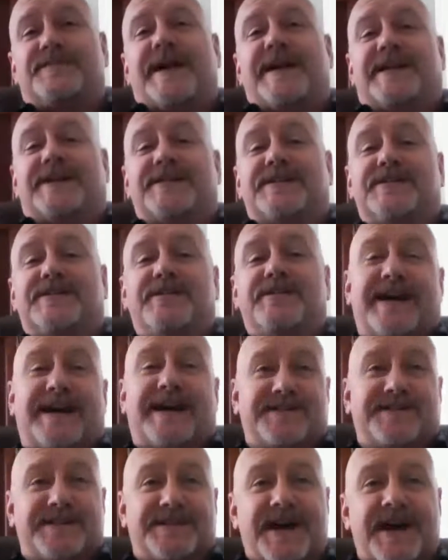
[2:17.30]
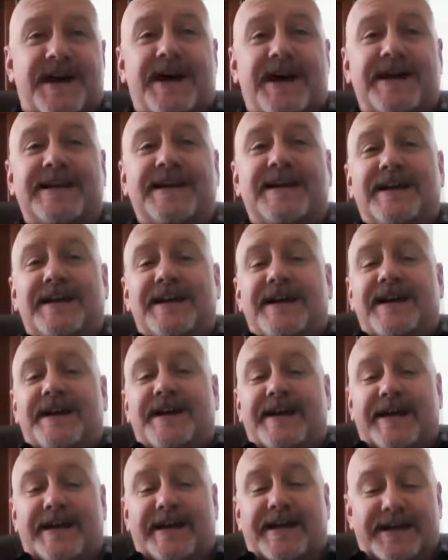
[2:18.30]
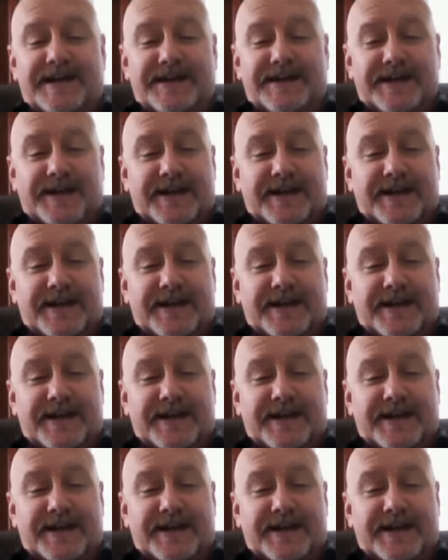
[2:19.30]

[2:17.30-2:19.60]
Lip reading: us back in 2009. And,